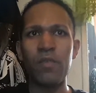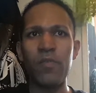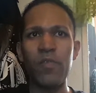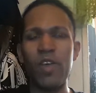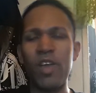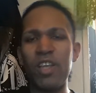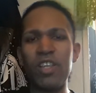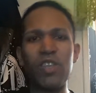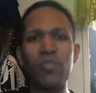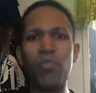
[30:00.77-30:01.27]

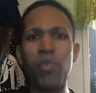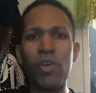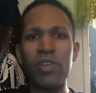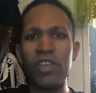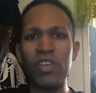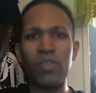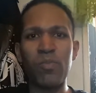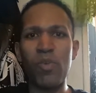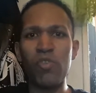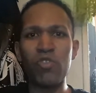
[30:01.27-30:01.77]
Yeah, at this point,
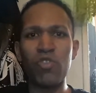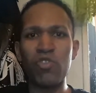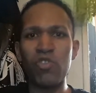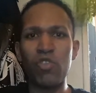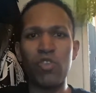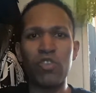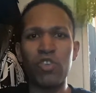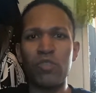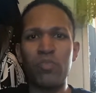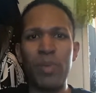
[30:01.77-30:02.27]
the Joe
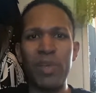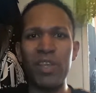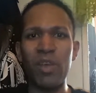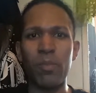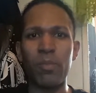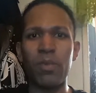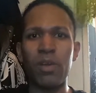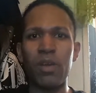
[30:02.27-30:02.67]
should have just beat him.